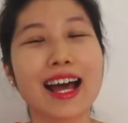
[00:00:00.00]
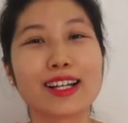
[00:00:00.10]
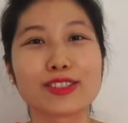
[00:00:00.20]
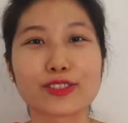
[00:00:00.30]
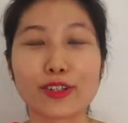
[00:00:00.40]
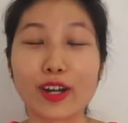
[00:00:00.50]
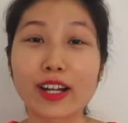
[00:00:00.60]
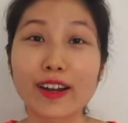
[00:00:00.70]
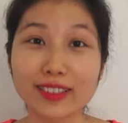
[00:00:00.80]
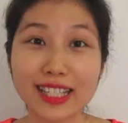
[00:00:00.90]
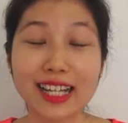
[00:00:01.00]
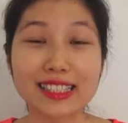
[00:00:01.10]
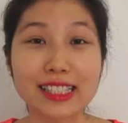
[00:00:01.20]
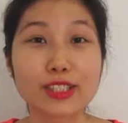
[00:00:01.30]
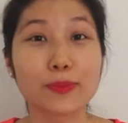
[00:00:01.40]
So currently I
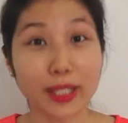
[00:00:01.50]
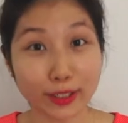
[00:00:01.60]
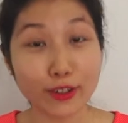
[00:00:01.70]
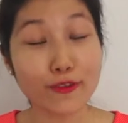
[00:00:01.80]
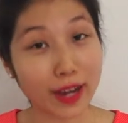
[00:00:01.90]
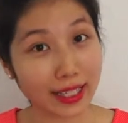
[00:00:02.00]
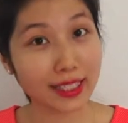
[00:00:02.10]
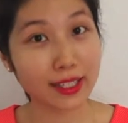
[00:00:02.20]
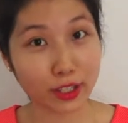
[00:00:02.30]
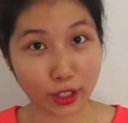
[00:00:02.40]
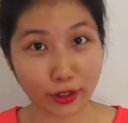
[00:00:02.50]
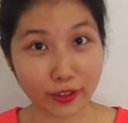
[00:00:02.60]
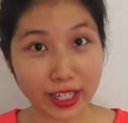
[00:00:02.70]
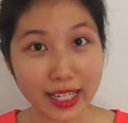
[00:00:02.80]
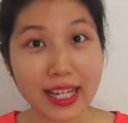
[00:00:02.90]
teach piano, violin and
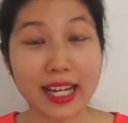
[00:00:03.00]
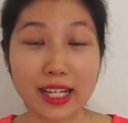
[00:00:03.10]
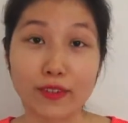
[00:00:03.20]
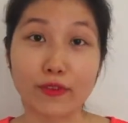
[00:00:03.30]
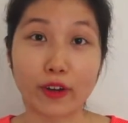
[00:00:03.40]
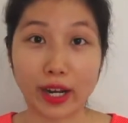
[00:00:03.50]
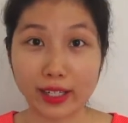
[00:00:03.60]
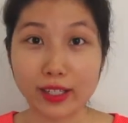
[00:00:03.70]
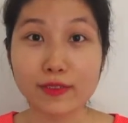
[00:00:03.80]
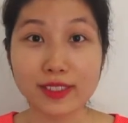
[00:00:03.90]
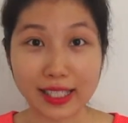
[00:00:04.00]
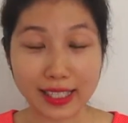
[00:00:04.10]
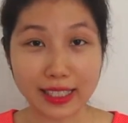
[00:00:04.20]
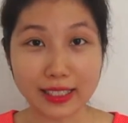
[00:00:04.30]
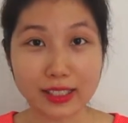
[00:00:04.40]
theory in a variety of
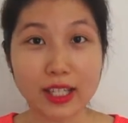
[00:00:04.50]
settings.